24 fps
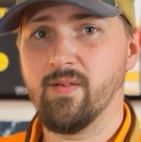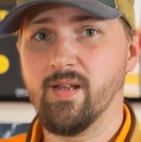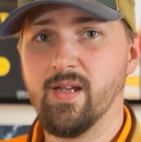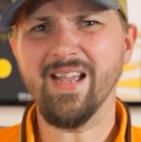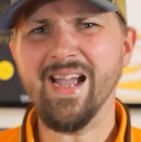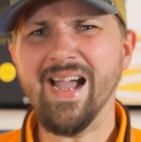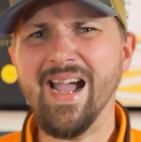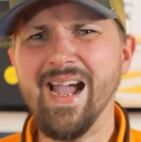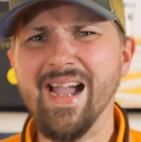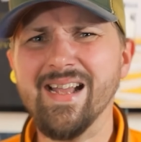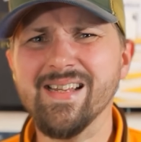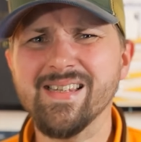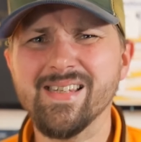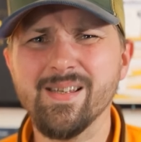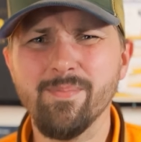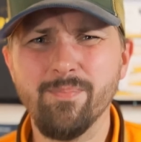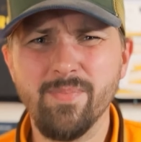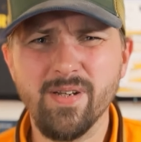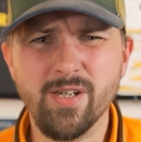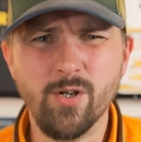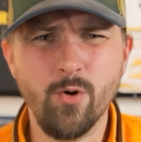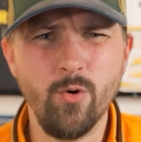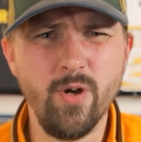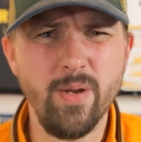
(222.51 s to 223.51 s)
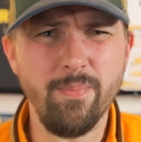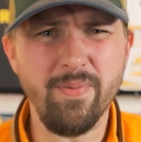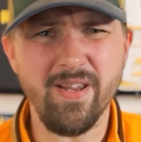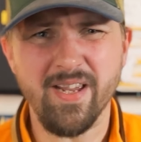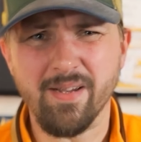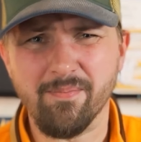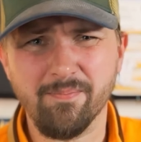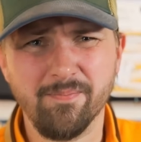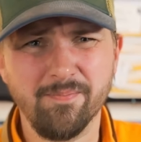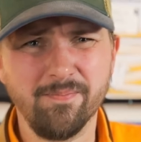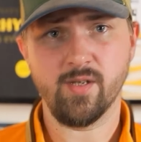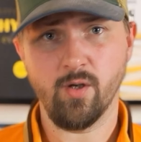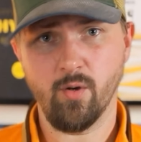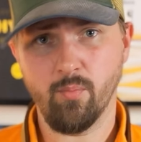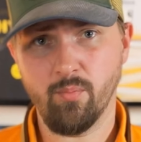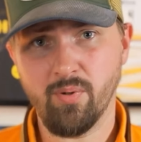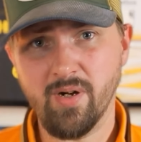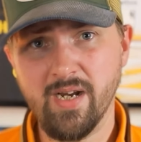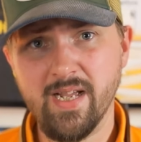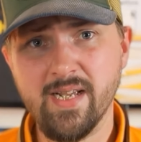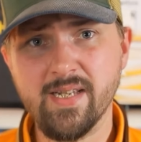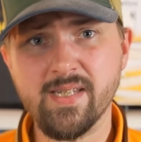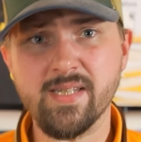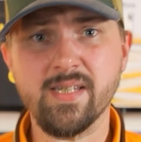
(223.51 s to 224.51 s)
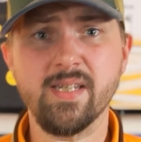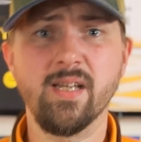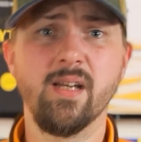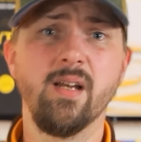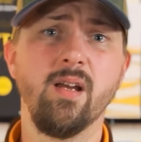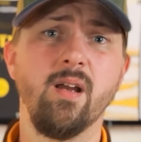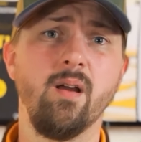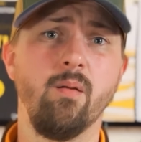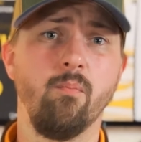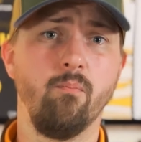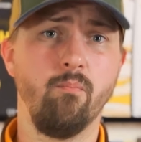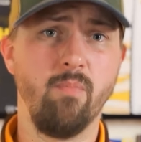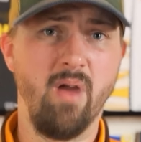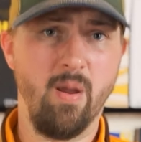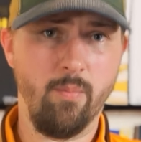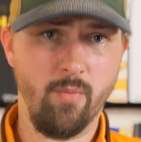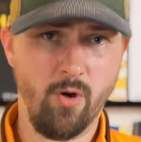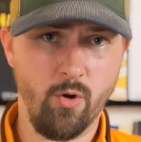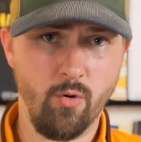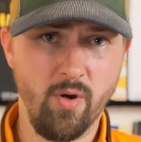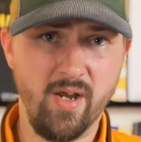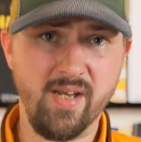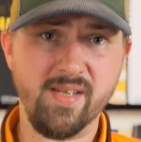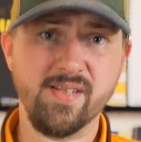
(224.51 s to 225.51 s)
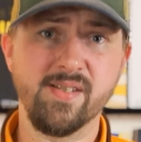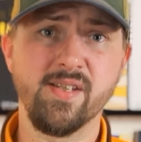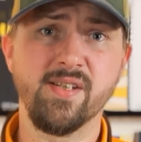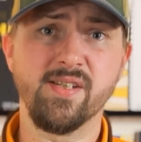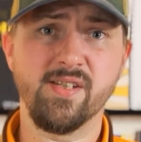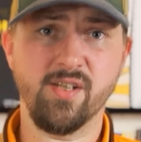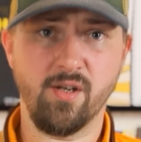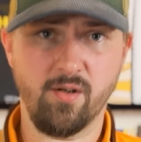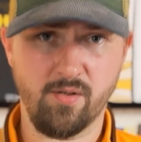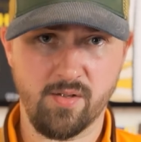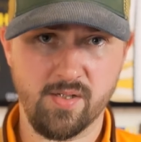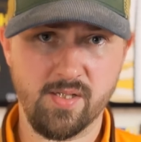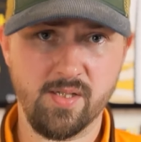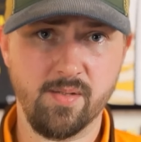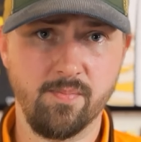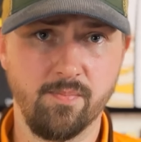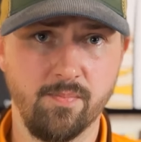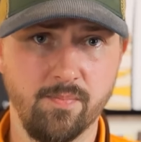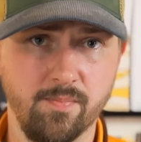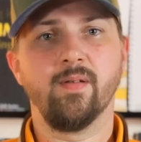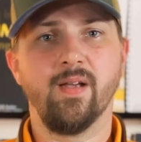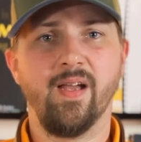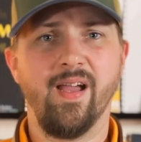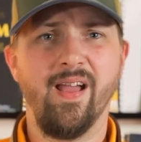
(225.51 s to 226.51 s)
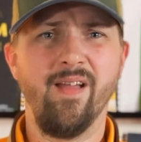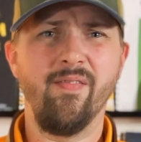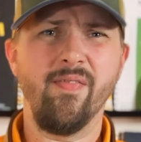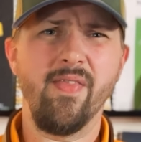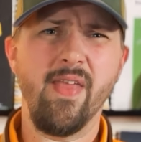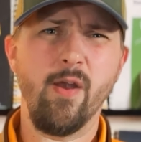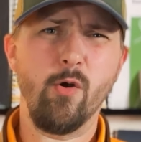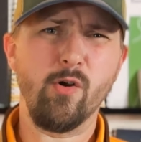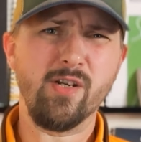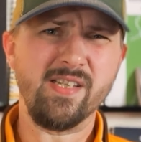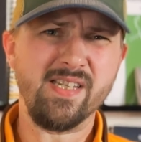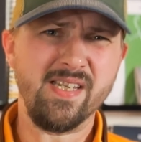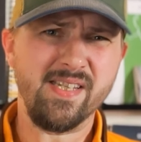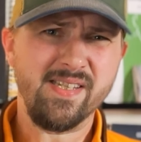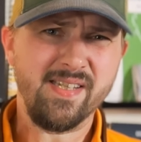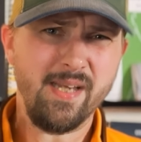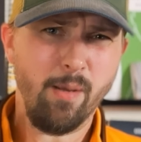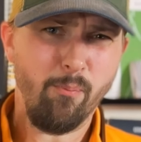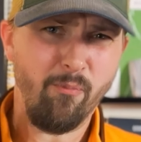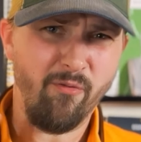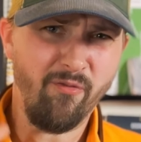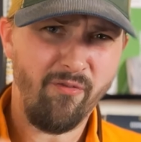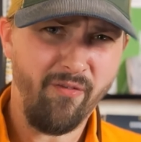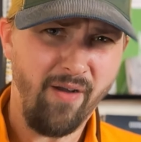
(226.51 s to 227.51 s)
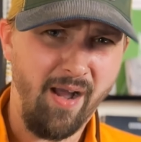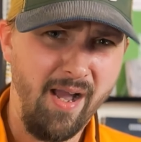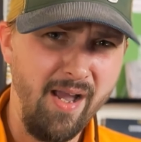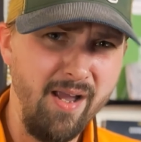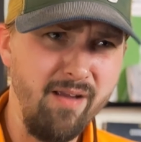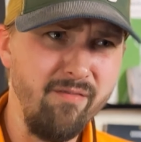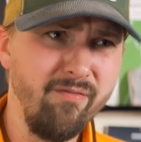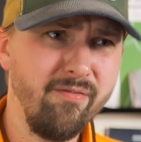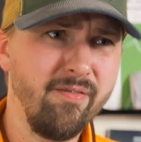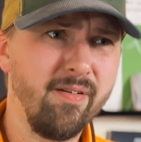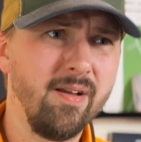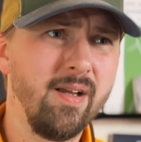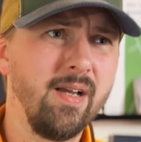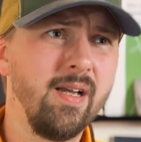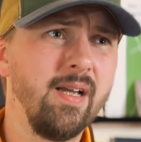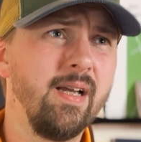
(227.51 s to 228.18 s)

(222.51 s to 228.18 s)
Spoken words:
It's a bit creepy. So please memorize the songs. And there is a step 5.